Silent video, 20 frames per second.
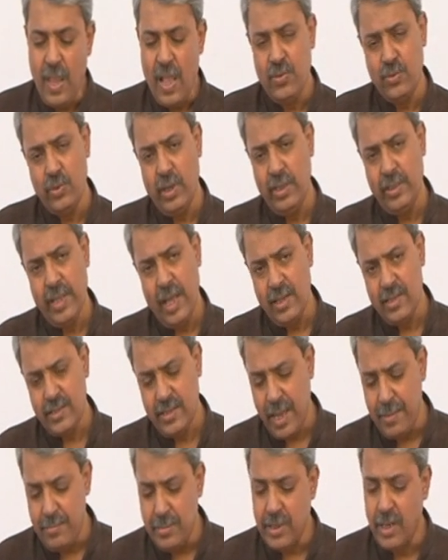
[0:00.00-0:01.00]
So in that
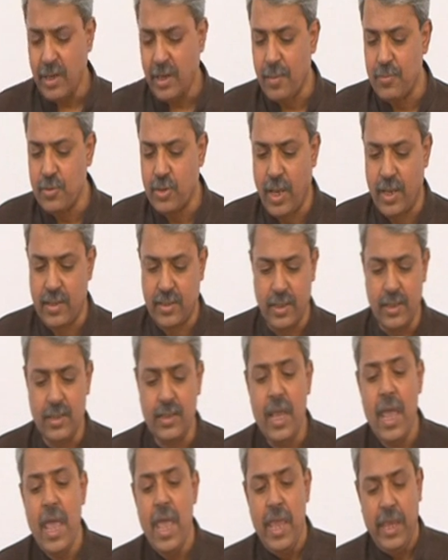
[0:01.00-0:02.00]
same circumstances,
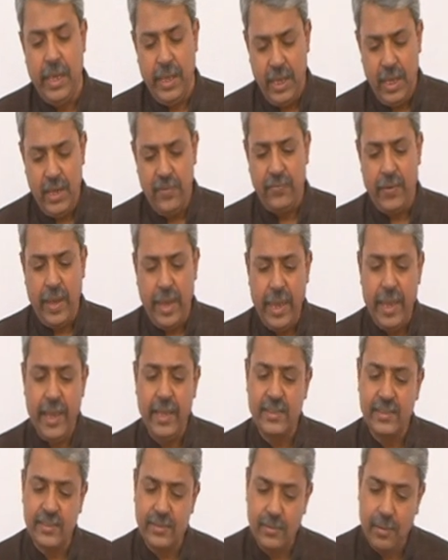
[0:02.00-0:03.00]
if a
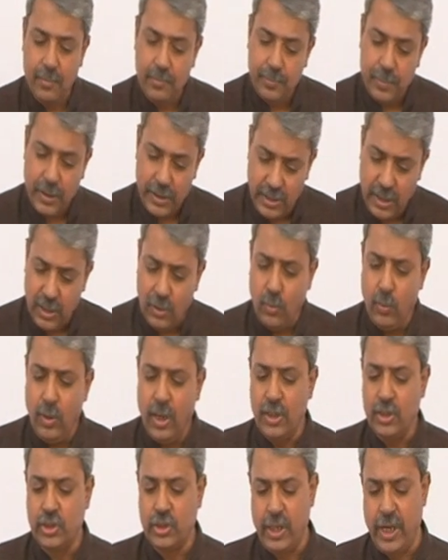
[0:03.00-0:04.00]

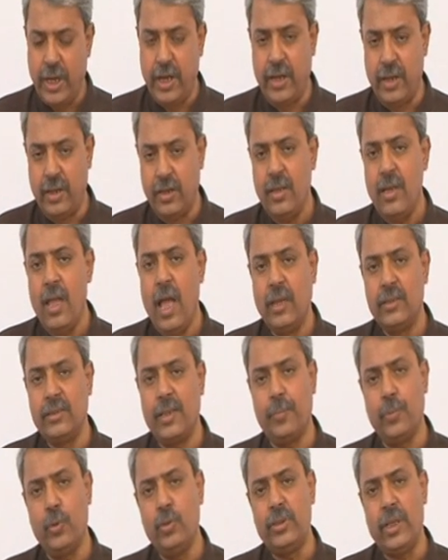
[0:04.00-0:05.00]
particular share,
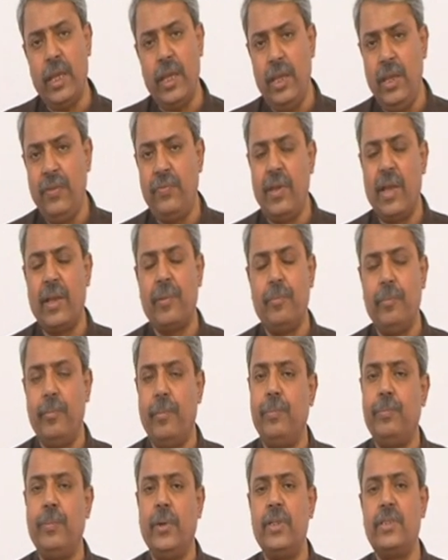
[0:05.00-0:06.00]
suppose if a
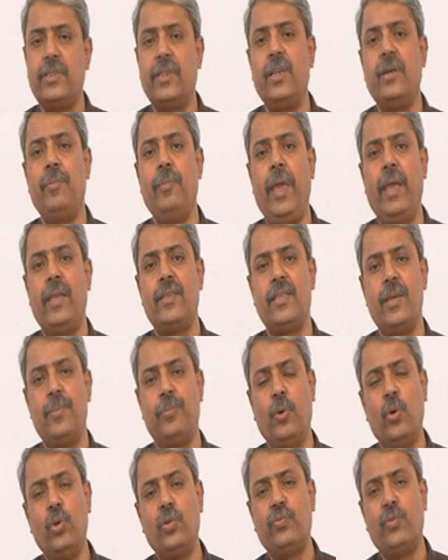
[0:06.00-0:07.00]
person makes a
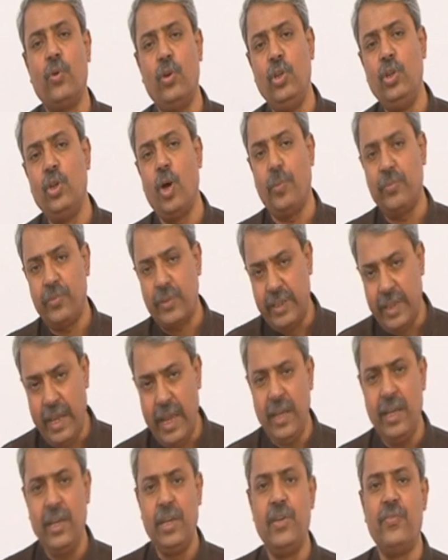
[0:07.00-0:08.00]
portfolio of
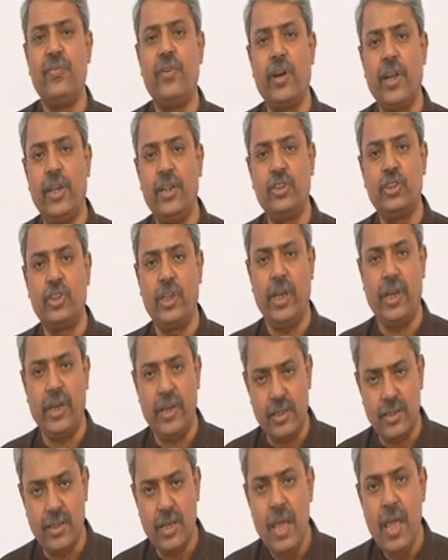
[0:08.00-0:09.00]
10 different
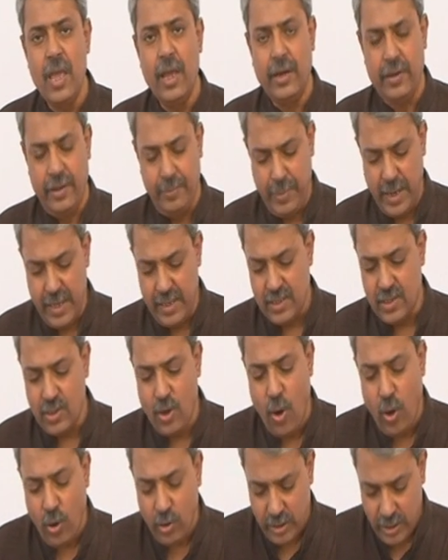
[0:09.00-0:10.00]
shares based
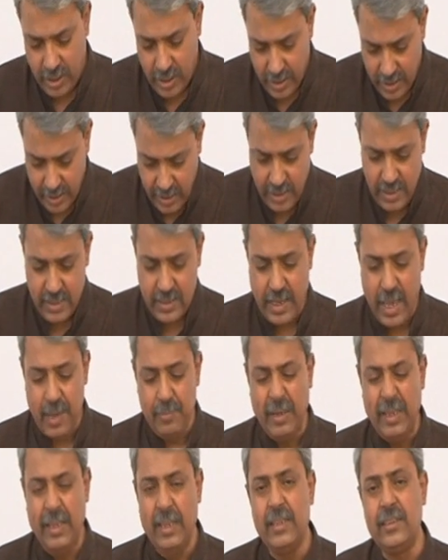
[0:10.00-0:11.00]
on his
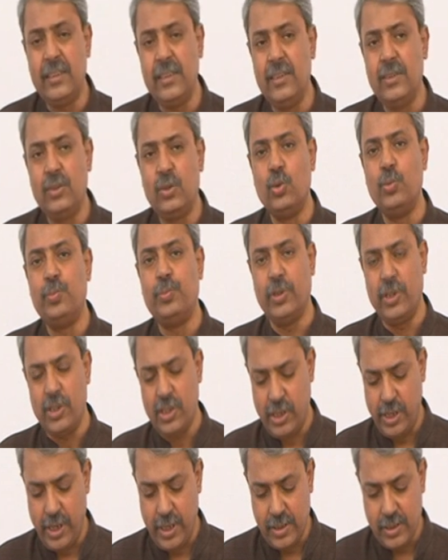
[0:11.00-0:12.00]
ability to
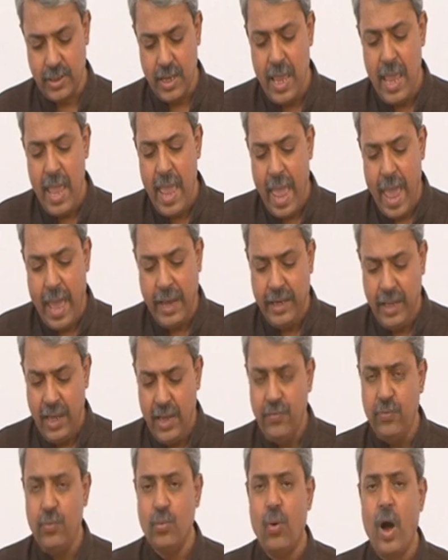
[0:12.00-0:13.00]
purchase, and
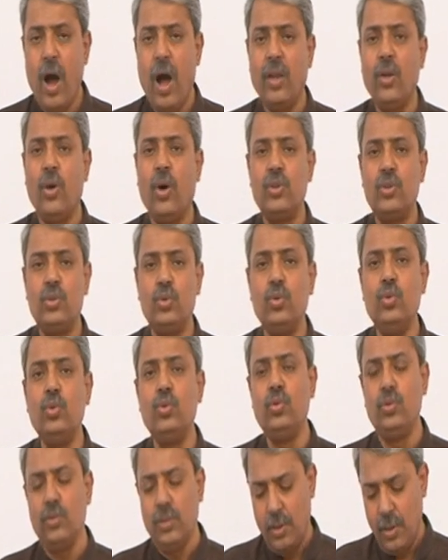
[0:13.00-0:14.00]
if 1 or 2
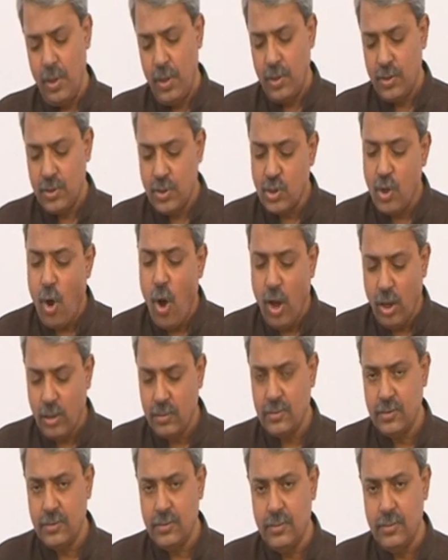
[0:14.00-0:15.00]
stocks